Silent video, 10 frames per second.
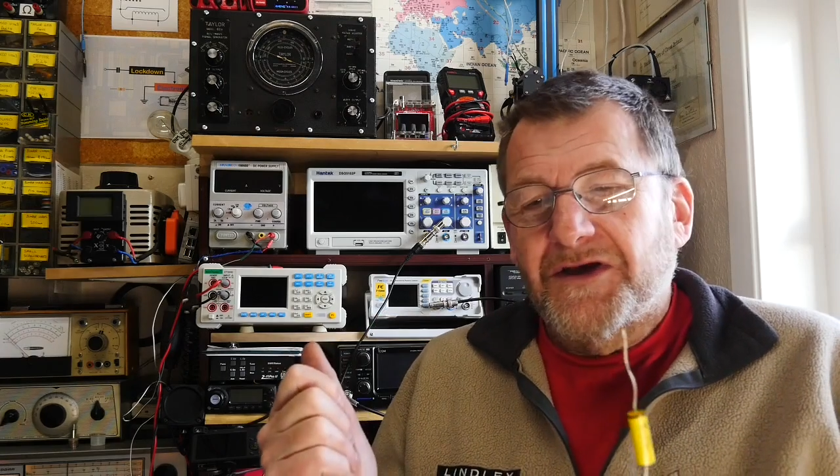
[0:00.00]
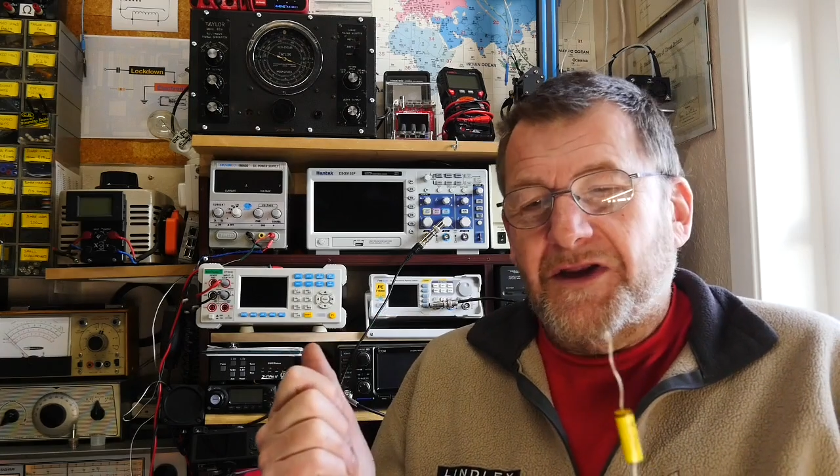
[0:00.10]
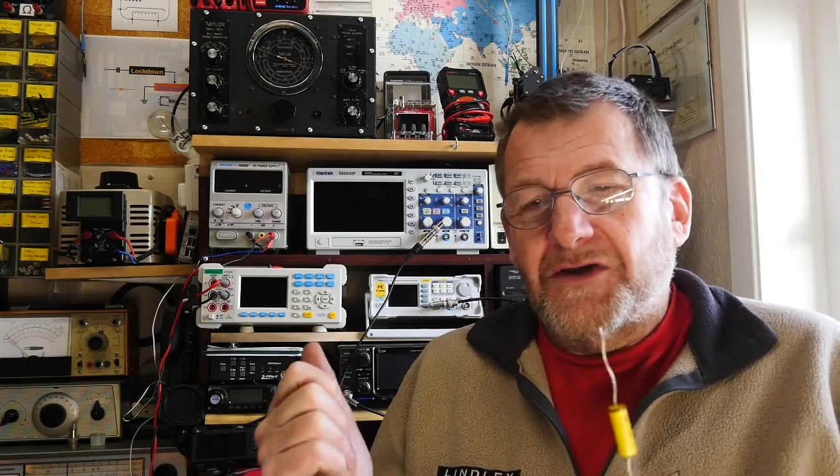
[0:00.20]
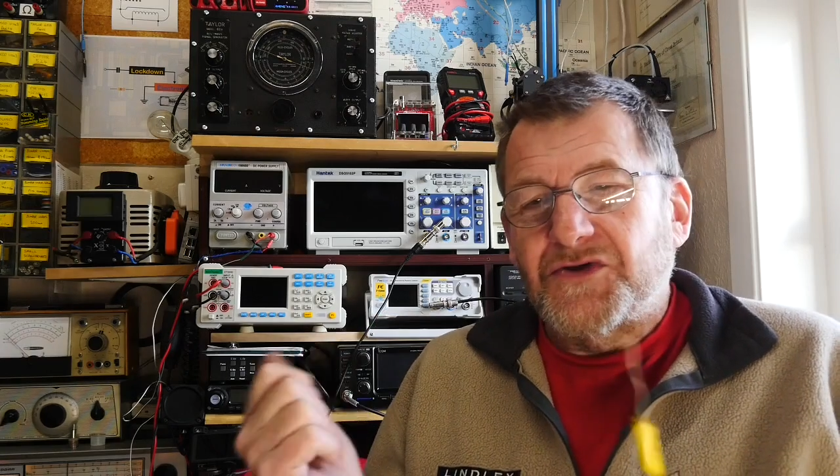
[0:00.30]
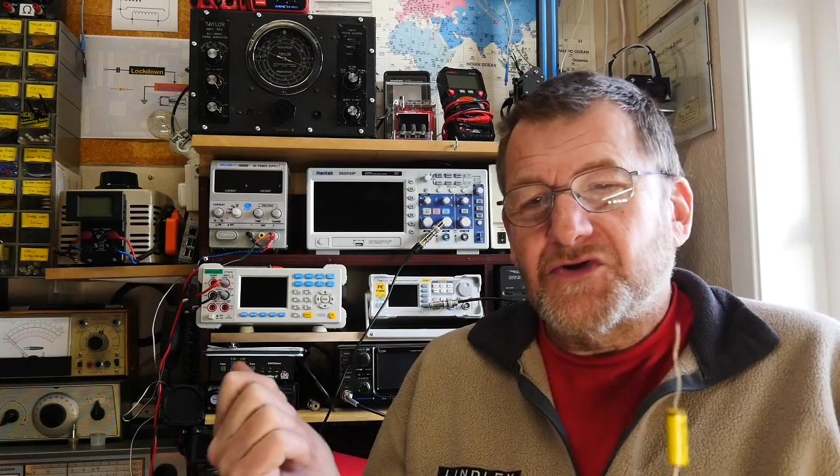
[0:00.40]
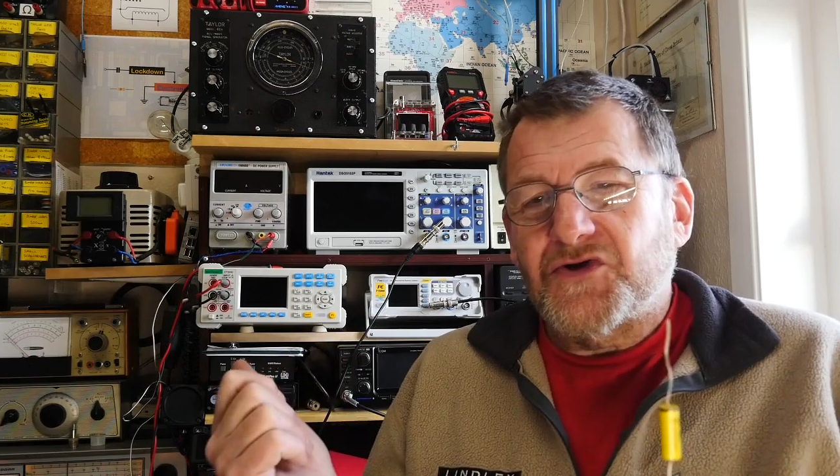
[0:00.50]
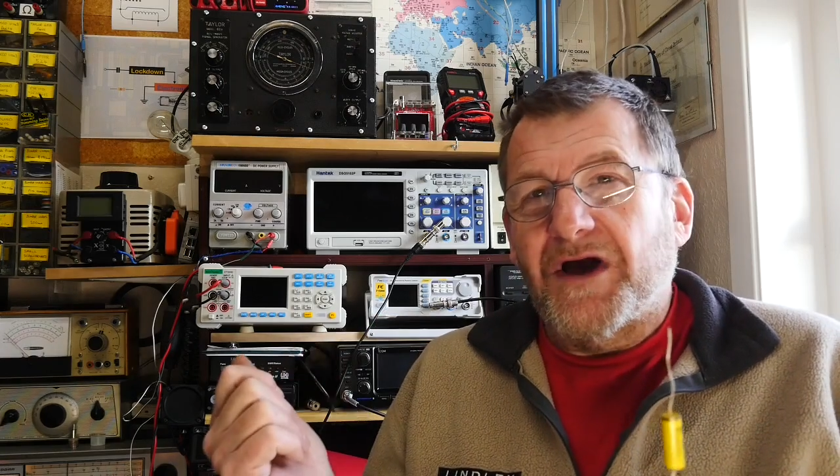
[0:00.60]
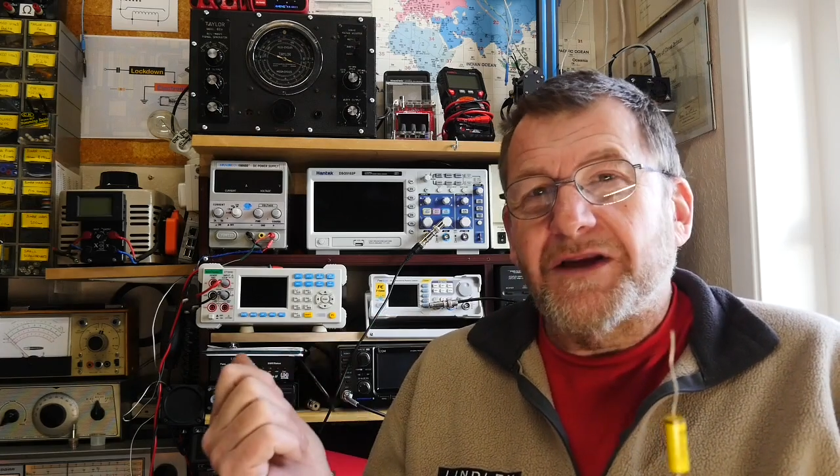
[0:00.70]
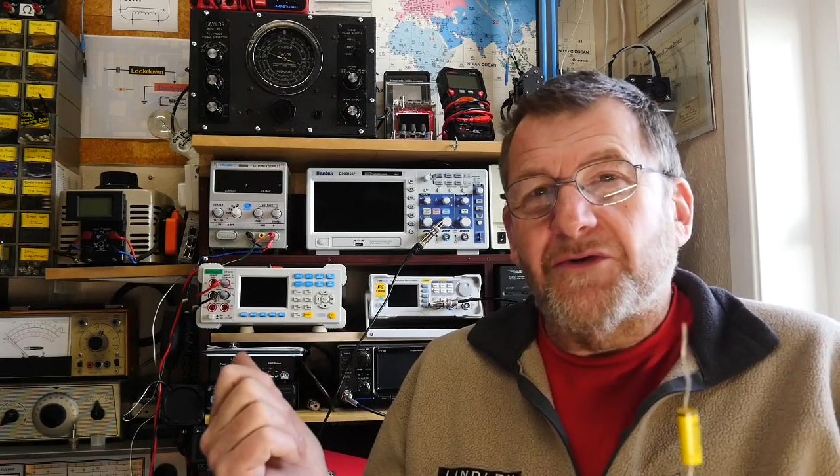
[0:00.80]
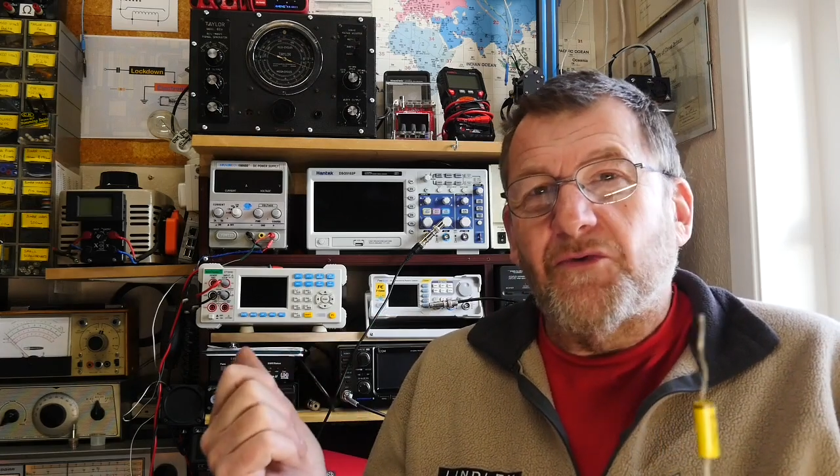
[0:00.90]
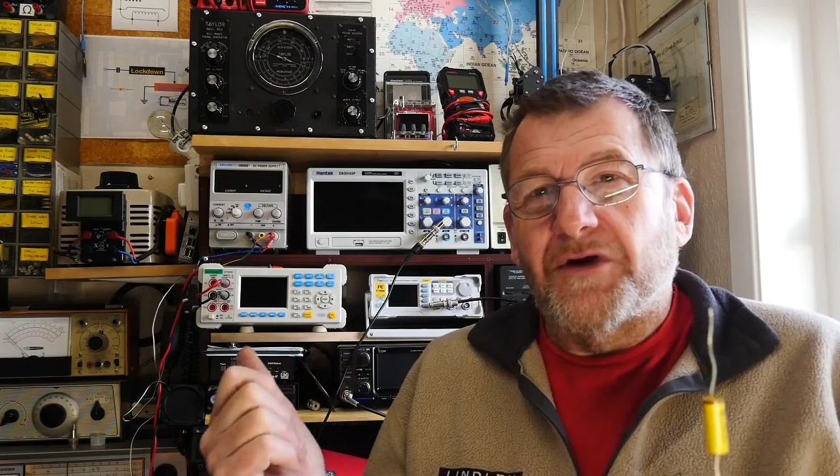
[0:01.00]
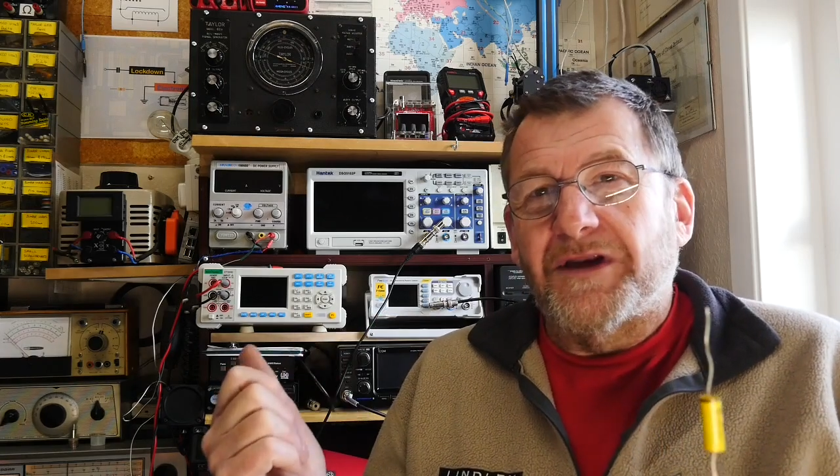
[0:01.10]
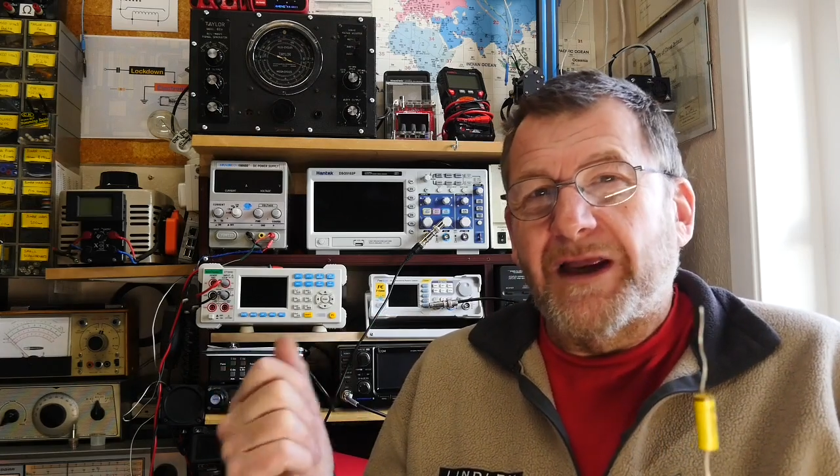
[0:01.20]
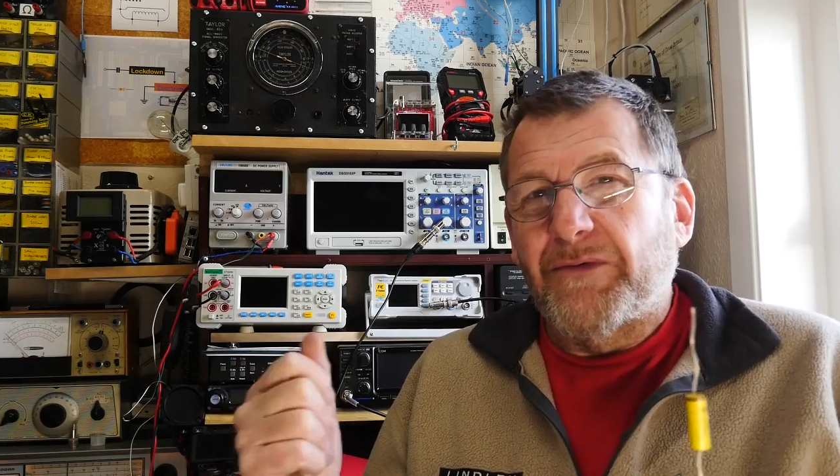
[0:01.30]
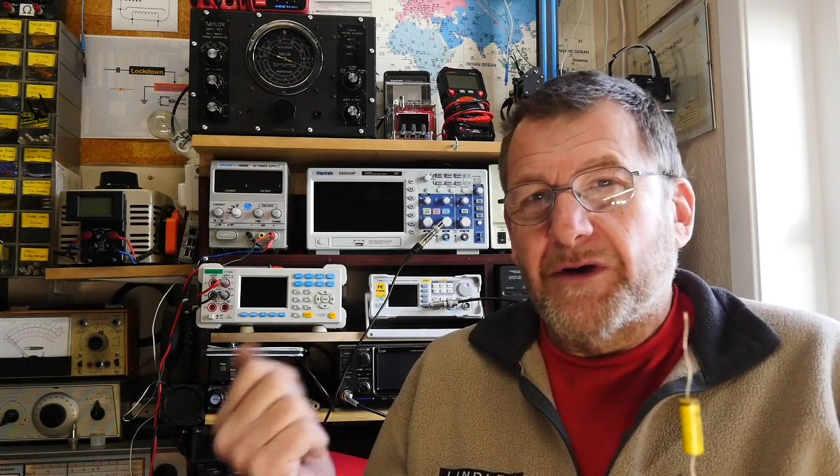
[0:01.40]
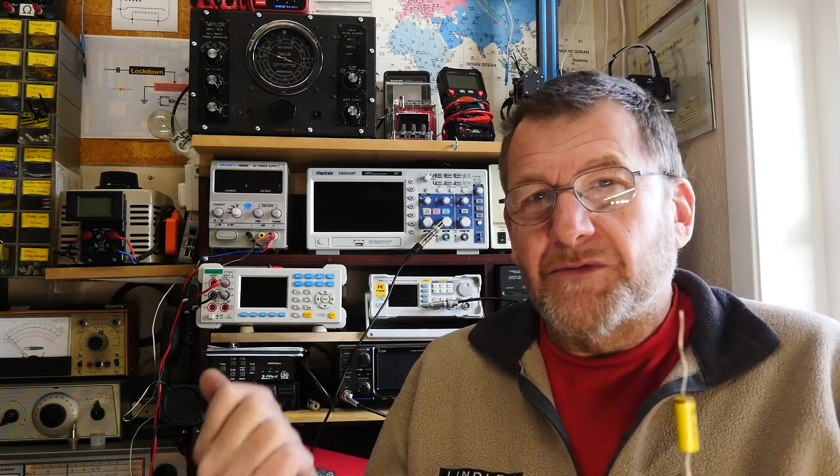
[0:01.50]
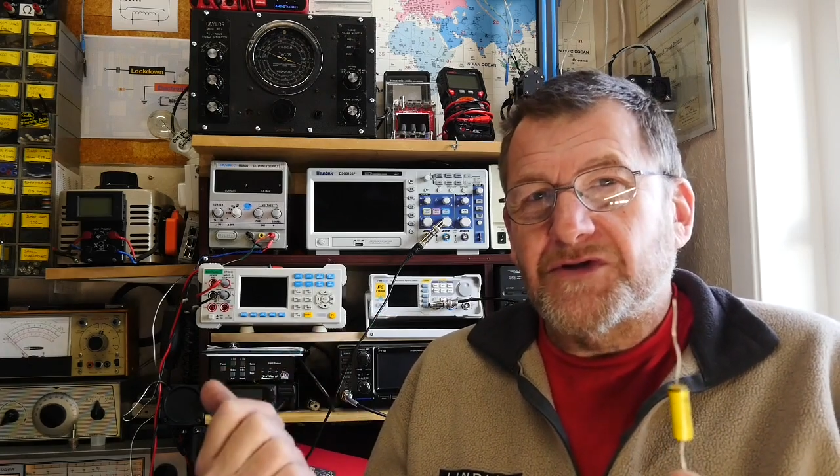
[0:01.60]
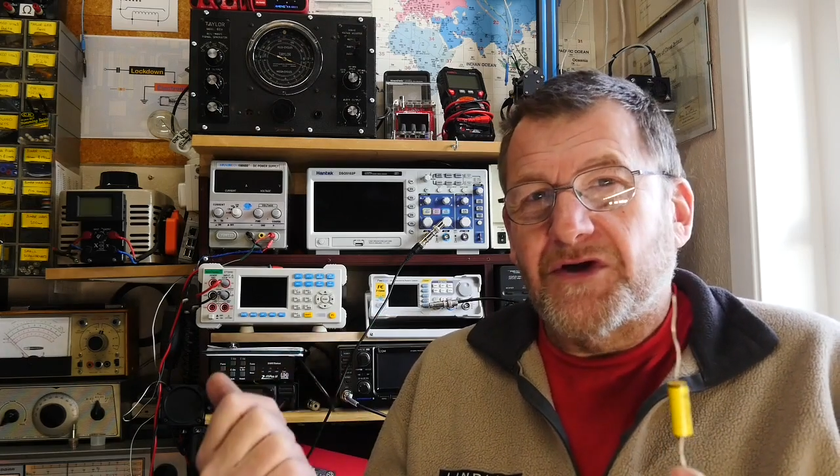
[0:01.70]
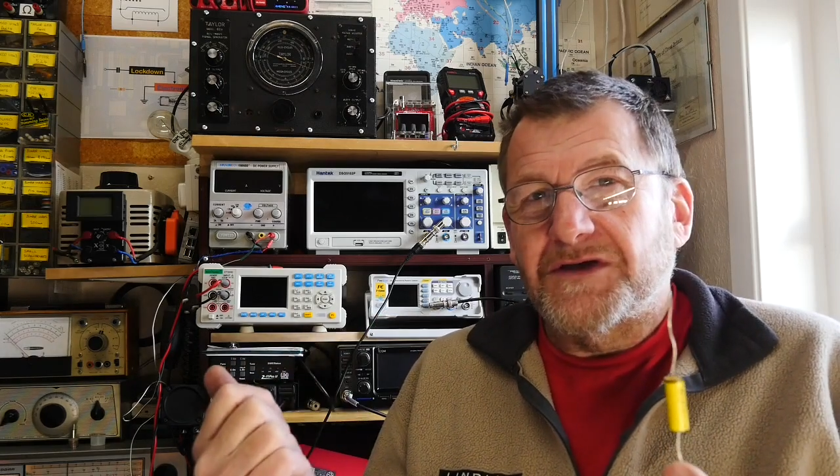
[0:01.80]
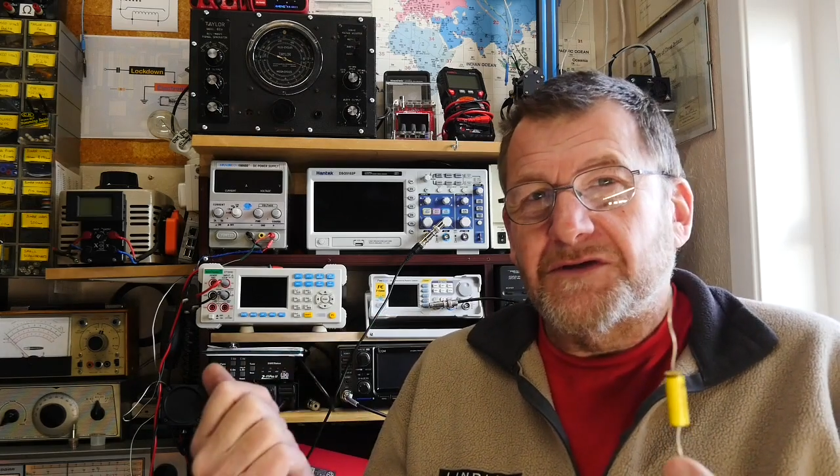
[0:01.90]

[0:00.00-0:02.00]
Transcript: and I just tried it one day when I was trying